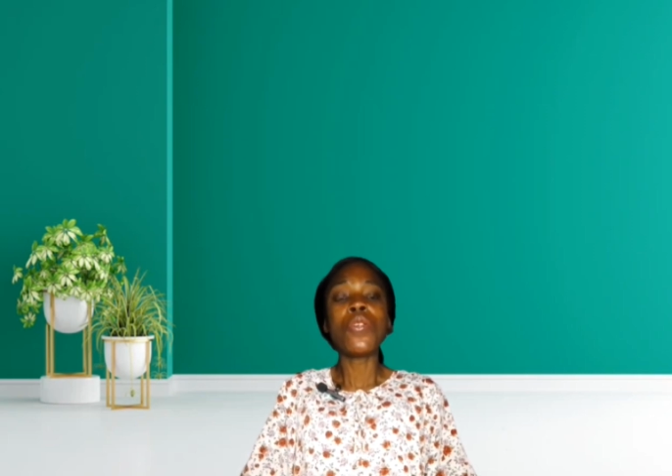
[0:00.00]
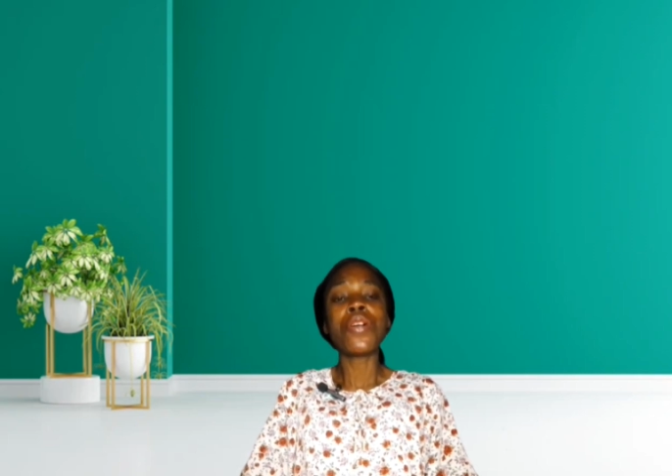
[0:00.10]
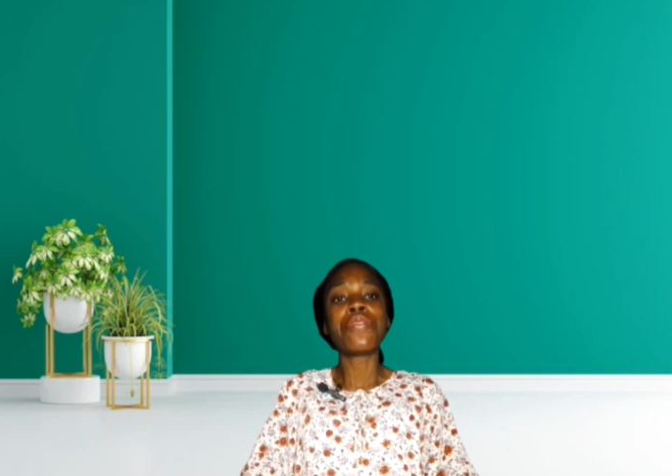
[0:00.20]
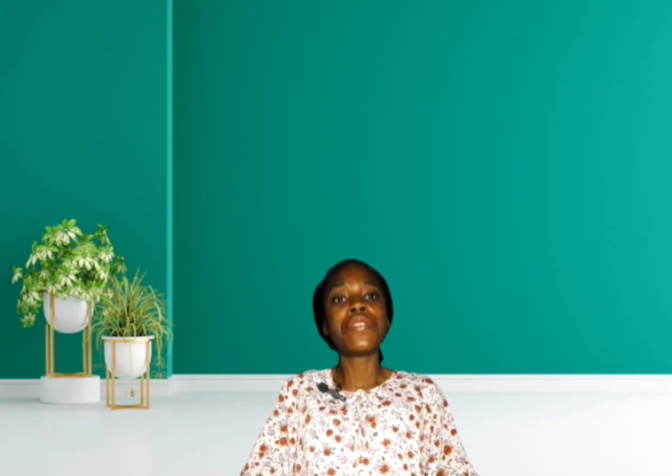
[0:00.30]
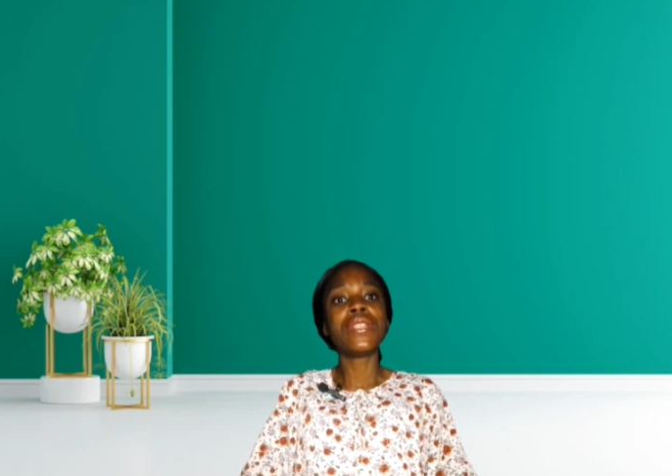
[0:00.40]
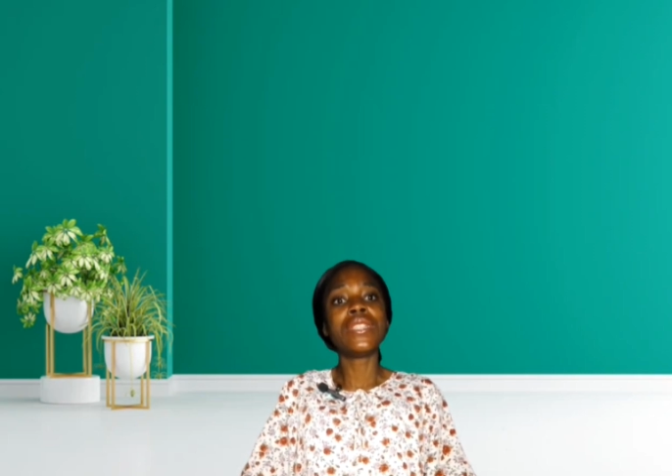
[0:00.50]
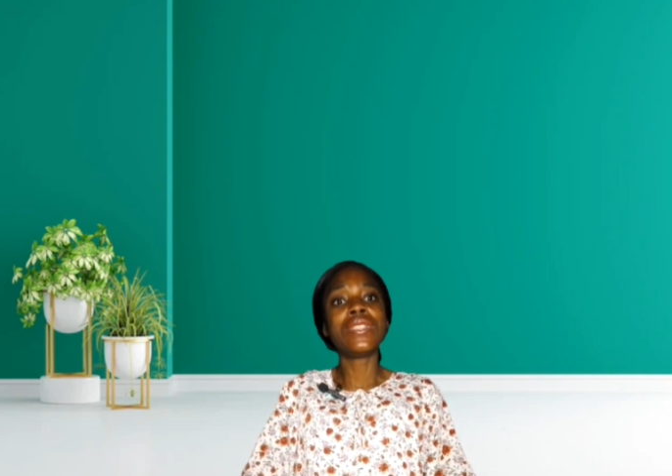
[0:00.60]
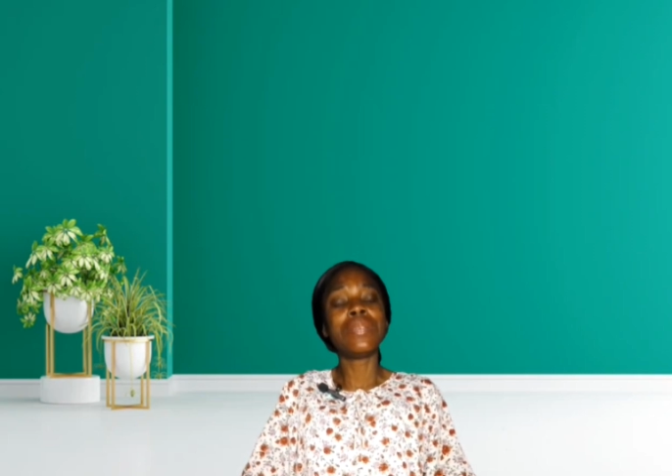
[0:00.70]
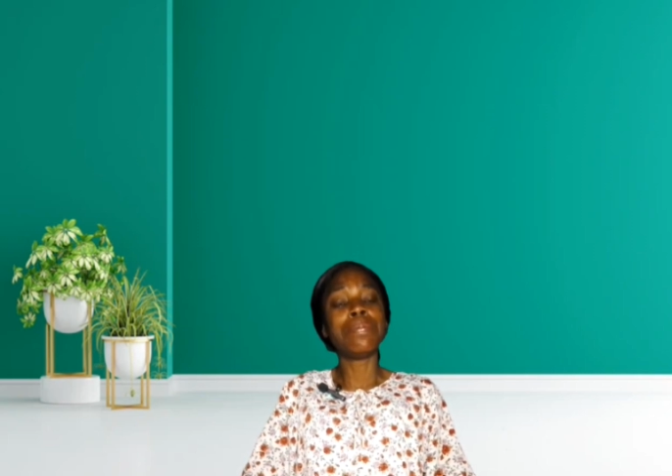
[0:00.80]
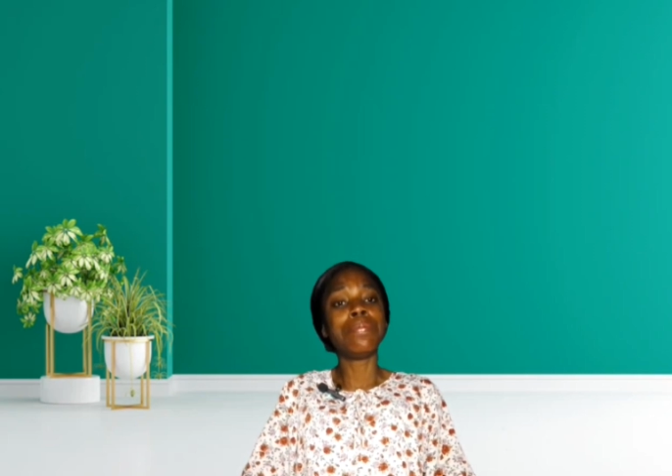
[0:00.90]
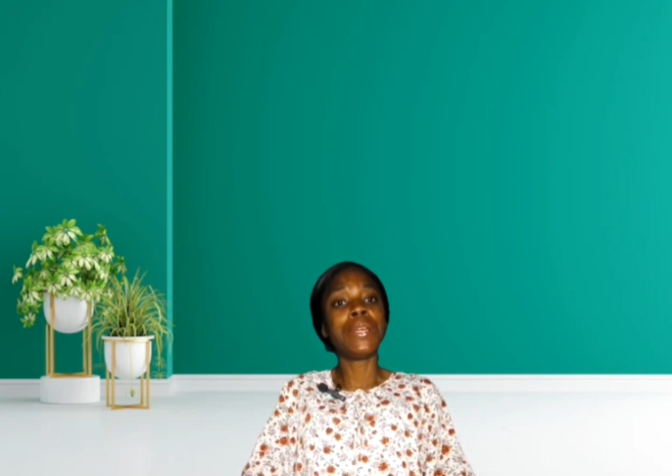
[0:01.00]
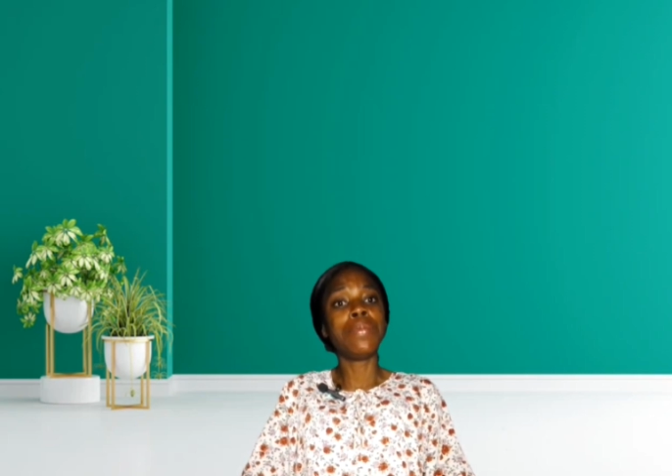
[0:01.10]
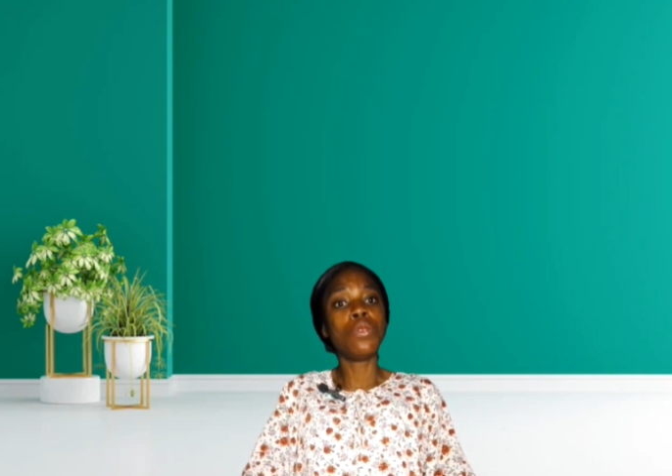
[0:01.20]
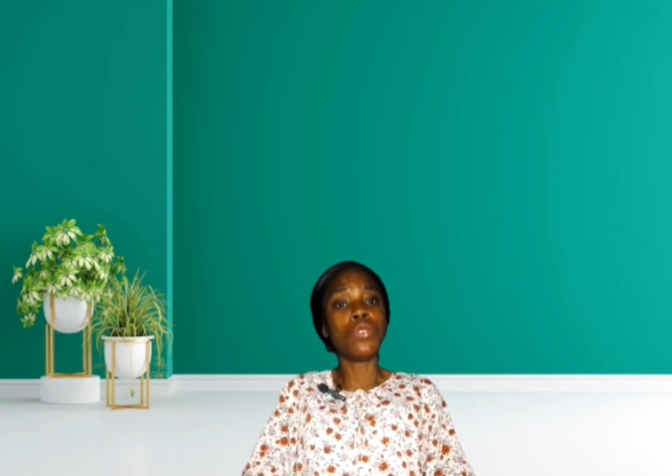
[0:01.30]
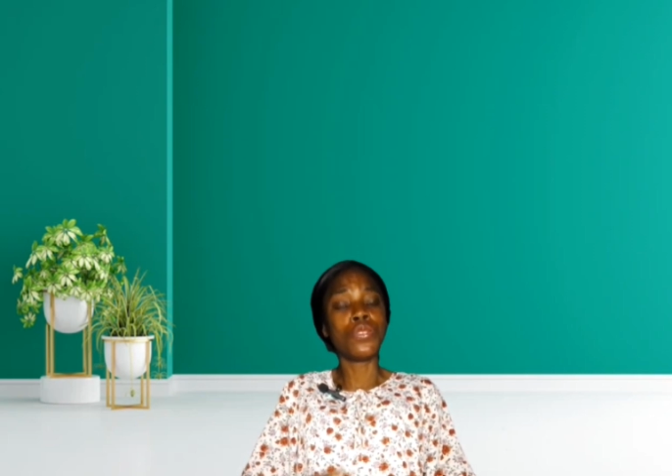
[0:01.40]
you are feeding
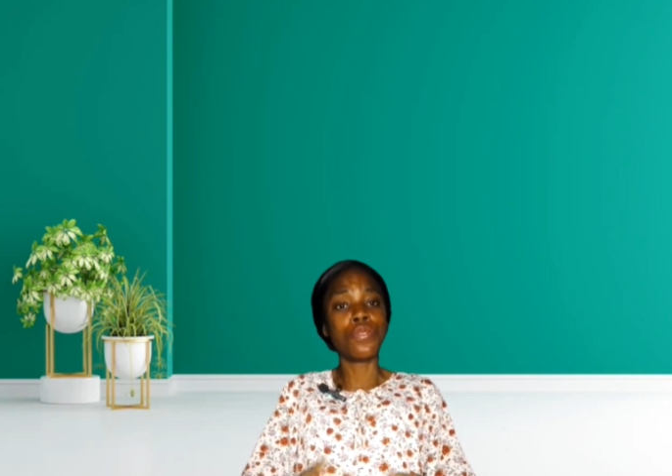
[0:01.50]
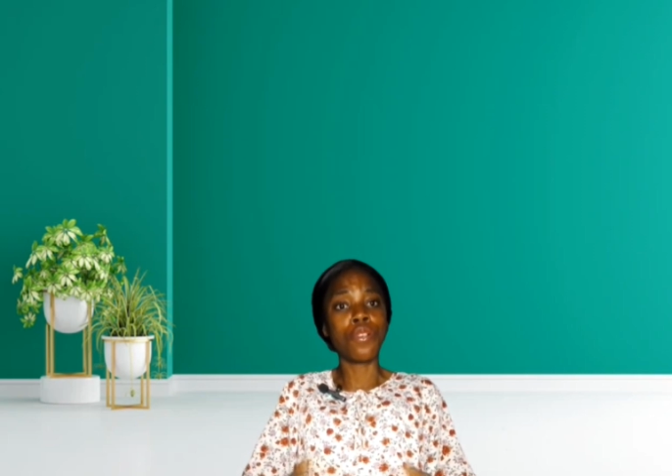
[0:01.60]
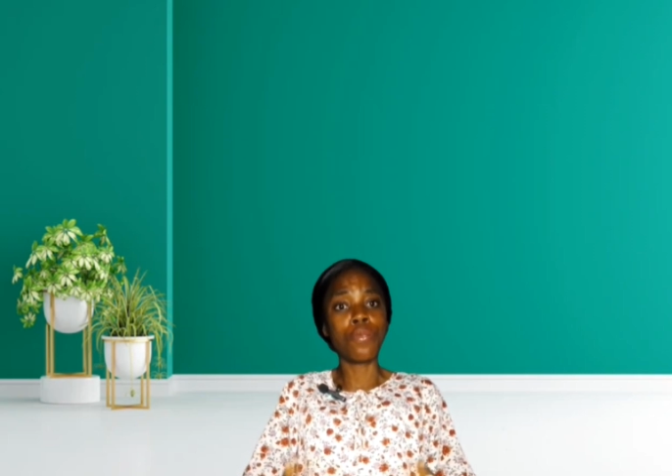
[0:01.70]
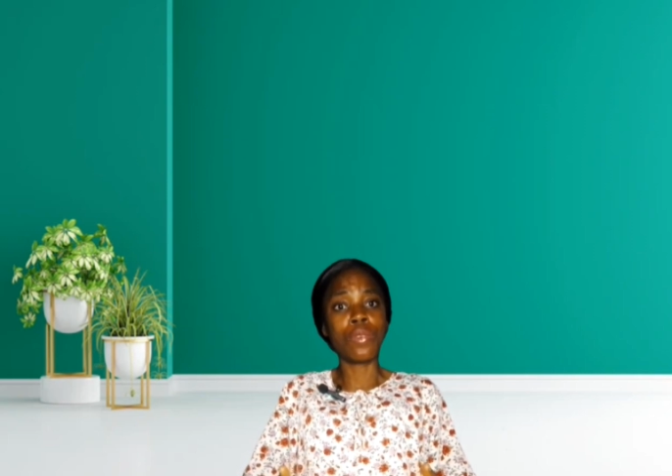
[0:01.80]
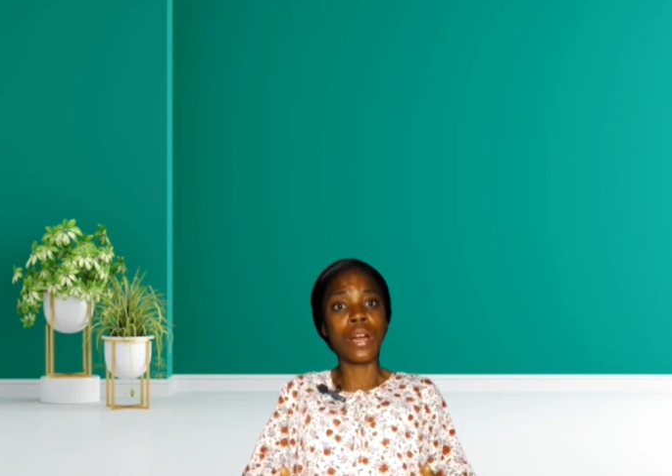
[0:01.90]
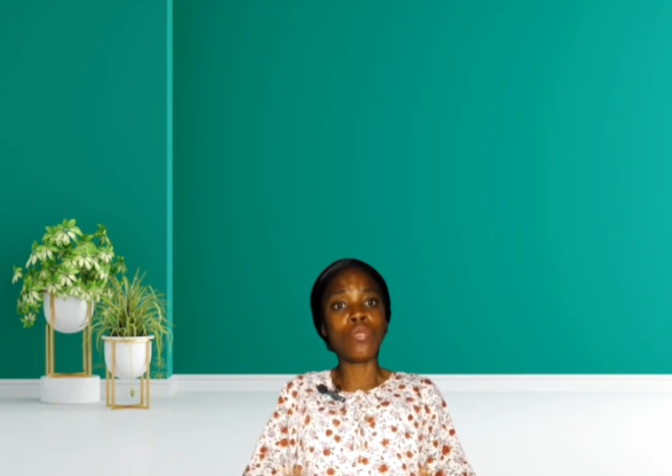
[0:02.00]
baby with formula,